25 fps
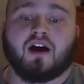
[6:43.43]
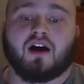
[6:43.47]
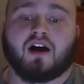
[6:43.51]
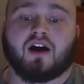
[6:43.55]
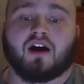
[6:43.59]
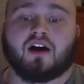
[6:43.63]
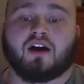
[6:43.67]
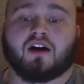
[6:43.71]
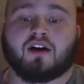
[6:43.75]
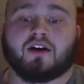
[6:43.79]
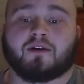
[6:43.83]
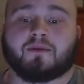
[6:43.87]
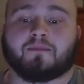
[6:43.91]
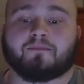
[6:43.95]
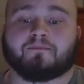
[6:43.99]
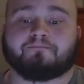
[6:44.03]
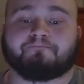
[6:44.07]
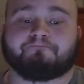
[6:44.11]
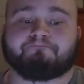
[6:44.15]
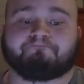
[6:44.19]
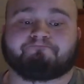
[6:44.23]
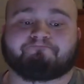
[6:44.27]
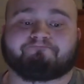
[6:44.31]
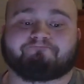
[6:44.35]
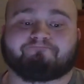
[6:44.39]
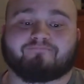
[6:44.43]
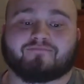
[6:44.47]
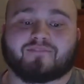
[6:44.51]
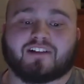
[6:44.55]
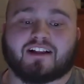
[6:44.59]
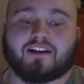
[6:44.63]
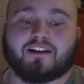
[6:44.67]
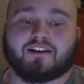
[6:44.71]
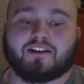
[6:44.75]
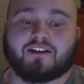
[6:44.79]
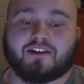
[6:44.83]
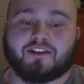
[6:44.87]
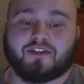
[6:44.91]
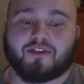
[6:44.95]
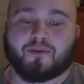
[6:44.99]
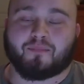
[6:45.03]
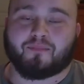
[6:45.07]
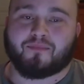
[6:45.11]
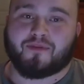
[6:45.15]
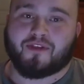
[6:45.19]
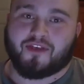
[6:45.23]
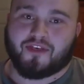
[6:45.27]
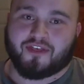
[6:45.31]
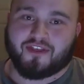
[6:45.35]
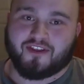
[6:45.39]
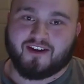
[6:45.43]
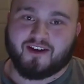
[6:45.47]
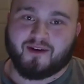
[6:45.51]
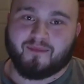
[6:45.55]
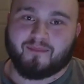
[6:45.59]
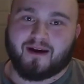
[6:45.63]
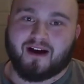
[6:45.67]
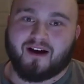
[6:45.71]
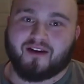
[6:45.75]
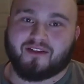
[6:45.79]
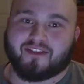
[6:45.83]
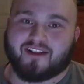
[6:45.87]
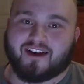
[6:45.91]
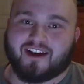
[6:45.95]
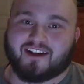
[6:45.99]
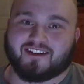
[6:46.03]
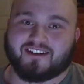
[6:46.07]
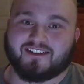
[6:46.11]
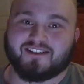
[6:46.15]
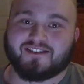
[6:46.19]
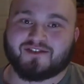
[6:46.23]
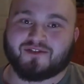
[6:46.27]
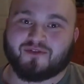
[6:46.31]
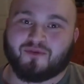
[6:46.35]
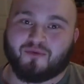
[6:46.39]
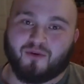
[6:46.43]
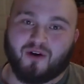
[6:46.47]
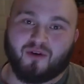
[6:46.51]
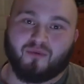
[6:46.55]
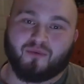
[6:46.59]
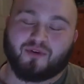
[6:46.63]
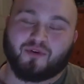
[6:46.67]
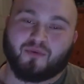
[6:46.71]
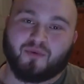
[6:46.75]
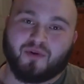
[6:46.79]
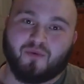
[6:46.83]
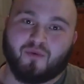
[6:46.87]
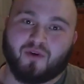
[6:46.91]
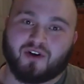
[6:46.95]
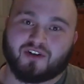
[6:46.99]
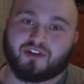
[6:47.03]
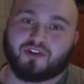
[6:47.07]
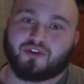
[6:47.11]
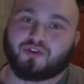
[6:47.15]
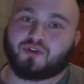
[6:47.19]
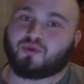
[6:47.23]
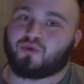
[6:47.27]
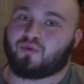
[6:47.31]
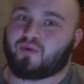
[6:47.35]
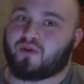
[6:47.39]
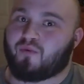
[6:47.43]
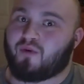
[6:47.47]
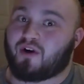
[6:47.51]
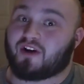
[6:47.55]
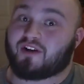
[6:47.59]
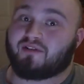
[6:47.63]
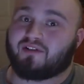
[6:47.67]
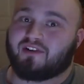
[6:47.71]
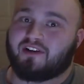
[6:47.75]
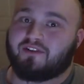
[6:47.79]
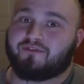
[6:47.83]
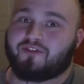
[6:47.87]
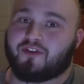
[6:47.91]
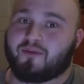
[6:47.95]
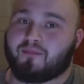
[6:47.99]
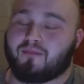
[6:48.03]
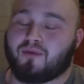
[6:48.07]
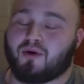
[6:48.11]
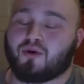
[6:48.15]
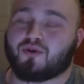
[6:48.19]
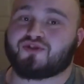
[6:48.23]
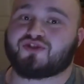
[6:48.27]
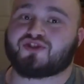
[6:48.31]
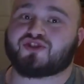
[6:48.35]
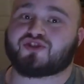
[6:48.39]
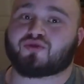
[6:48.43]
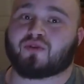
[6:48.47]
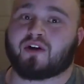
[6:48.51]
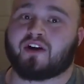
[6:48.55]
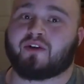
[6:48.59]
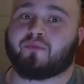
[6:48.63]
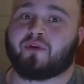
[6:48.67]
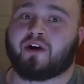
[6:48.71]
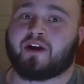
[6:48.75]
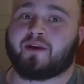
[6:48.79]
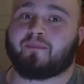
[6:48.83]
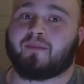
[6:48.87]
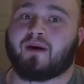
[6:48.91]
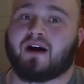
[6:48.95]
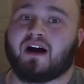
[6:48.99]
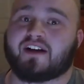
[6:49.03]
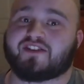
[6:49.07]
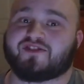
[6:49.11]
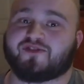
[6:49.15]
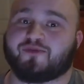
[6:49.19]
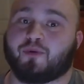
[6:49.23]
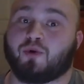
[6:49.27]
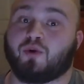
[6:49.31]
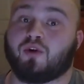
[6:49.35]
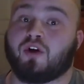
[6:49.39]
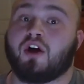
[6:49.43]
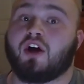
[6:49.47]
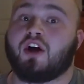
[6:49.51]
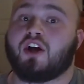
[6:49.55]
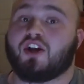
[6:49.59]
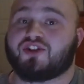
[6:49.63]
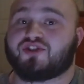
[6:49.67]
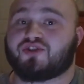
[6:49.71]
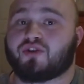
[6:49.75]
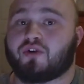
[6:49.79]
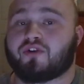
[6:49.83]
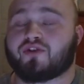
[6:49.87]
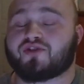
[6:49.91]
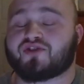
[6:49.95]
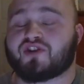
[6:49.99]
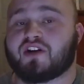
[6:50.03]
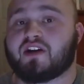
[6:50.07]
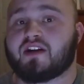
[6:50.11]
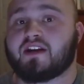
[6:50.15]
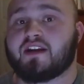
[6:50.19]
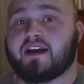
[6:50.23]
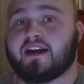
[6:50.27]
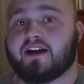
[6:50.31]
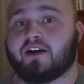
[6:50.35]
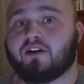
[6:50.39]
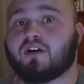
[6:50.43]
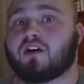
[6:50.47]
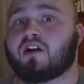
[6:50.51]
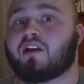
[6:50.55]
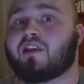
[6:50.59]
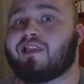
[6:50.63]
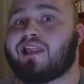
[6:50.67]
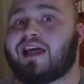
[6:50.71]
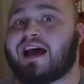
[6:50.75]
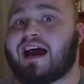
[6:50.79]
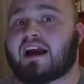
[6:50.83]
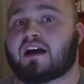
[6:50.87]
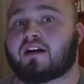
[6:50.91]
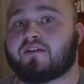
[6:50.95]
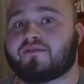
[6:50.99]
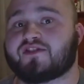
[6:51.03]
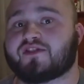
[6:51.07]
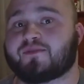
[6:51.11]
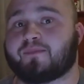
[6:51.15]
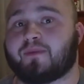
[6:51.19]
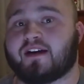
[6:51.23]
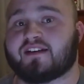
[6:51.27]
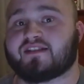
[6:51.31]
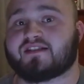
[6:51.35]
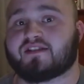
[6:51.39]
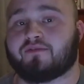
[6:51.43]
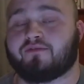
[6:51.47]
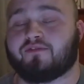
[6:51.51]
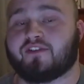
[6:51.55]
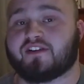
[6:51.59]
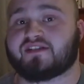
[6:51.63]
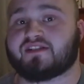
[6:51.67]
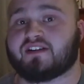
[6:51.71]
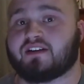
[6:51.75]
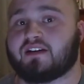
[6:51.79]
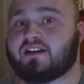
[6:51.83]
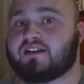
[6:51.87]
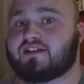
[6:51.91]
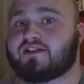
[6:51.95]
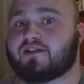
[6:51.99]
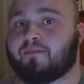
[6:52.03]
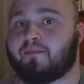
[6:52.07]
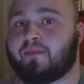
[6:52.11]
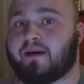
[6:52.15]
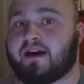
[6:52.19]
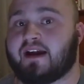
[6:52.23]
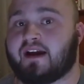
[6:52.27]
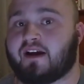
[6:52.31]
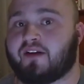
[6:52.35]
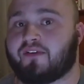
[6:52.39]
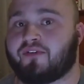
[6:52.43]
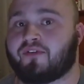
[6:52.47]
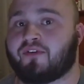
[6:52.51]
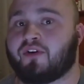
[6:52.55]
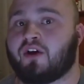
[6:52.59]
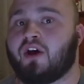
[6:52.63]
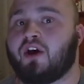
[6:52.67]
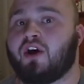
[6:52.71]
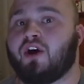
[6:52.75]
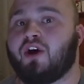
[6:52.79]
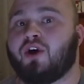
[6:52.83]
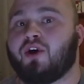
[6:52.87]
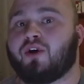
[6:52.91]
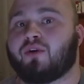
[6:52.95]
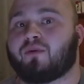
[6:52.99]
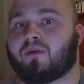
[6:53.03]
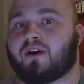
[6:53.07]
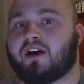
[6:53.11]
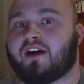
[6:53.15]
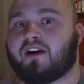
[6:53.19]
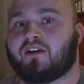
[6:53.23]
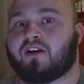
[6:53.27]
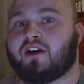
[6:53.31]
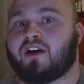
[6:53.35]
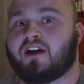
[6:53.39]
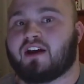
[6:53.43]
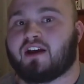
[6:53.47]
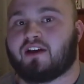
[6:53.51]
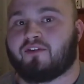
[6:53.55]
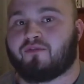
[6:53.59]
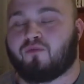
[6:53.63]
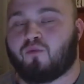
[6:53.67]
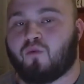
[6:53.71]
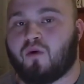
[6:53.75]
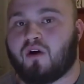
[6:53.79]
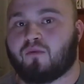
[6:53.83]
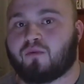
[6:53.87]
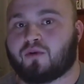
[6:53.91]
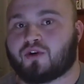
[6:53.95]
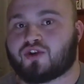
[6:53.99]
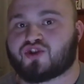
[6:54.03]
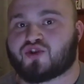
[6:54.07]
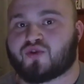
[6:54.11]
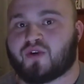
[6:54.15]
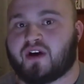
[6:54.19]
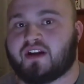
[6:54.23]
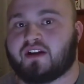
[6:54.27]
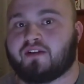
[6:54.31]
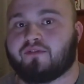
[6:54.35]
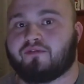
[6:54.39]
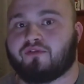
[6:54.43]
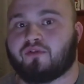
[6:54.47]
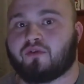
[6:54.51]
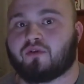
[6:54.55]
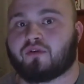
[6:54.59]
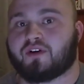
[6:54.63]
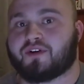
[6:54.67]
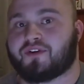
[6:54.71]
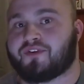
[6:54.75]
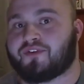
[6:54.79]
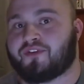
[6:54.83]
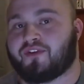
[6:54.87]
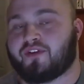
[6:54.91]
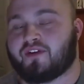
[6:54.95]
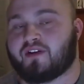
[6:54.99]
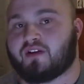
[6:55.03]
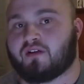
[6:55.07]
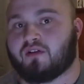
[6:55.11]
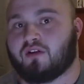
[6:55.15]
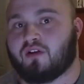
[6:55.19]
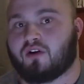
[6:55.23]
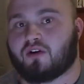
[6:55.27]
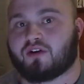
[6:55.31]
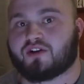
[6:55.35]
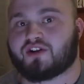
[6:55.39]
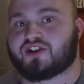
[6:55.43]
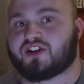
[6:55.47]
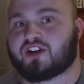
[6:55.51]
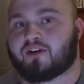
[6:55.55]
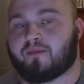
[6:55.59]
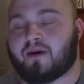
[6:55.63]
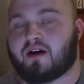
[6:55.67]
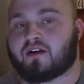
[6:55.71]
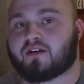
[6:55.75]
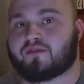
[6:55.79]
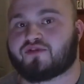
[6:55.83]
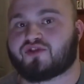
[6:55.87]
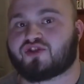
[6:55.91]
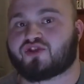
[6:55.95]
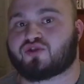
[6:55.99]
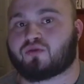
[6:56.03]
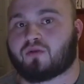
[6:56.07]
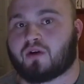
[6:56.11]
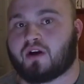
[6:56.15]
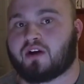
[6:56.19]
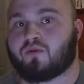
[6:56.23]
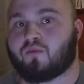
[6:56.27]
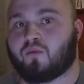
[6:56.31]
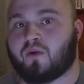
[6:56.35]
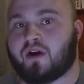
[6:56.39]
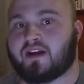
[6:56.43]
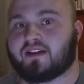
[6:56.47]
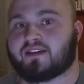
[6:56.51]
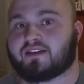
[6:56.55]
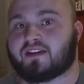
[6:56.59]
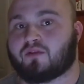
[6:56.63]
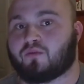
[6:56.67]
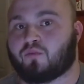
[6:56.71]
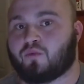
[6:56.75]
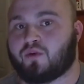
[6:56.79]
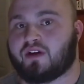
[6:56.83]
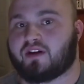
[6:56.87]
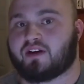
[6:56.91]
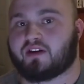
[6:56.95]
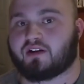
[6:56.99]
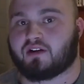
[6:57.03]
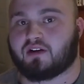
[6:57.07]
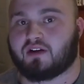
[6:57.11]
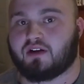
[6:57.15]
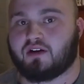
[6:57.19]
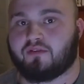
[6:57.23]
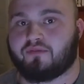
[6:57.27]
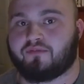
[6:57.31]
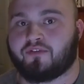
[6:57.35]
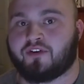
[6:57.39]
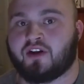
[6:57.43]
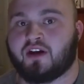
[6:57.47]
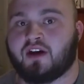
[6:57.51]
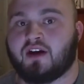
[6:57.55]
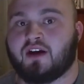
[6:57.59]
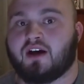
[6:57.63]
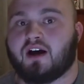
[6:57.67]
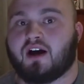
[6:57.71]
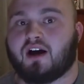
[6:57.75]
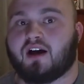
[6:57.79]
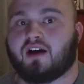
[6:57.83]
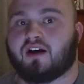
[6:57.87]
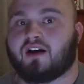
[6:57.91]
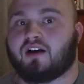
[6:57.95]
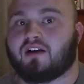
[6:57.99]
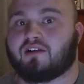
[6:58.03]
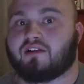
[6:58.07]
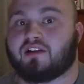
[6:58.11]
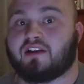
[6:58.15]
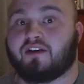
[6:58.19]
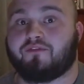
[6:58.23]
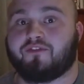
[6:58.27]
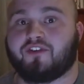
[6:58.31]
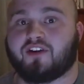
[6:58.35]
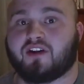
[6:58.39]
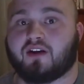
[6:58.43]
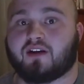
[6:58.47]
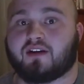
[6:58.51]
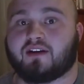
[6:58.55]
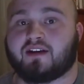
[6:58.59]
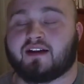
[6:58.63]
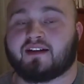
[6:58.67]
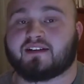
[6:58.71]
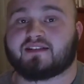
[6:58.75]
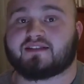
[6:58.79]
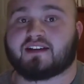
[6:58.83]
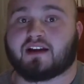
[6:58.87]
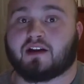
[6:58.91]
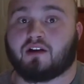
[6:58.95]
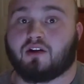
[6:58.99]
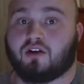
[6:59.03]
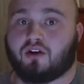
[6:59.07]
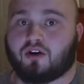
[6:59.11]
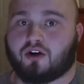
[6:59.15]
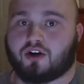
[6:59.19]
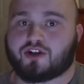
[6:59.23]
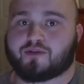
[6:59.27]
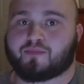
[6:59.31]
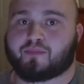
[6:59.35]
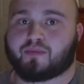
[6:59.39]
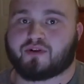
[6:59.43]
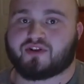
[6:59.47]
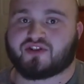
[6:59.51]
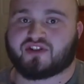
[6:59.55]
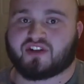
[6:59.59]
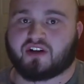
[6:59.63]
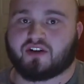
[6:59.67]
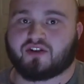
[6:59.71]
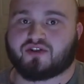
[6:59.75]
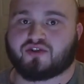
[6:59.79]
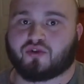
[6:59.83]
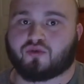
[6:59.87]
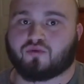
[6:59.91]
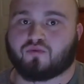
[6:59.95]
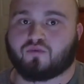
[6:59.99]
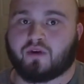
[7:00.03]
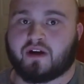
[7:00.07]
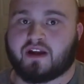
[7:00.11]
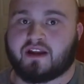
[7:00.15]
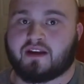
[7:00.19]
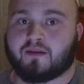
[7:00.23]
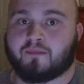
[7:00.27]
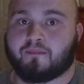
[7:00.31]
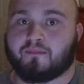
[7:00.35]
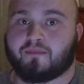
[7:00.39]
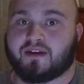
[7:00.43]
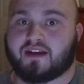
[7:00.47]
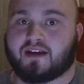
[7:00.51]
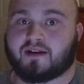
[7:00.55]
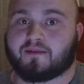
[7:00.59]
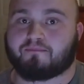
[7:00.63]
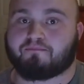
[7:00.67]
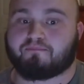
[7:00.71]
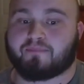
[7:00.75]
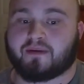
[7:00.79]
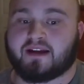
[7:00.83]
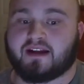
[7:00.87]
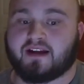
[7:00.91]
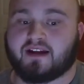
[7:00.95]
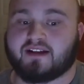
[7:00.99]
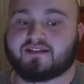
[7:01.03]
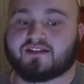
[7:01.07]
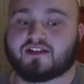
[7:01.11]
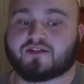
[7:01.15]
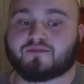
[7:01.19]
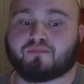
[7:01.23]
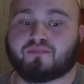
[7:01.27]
Um, the, the thing about that is what do we want to do we want to lift the most straight weight possible so there's an inherent lack of specificity to bands right if what we're training for is the largest amount of straight weight that we can lift uh, lifting against a large percentage of the weight being bands